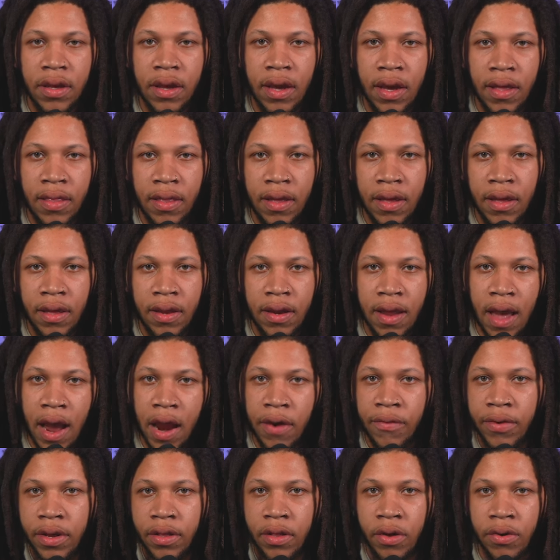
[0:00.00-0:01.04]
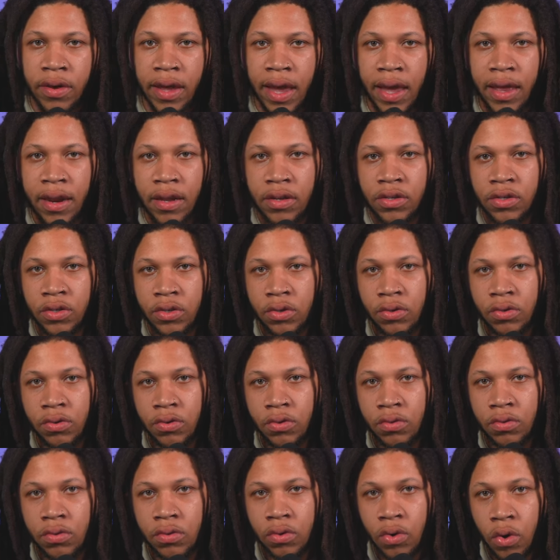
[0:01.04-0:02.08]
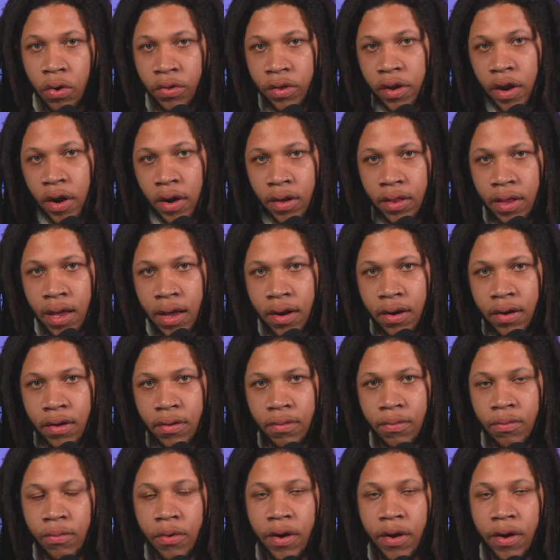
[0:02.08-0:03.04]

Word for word: And then I relocated to North Carolina,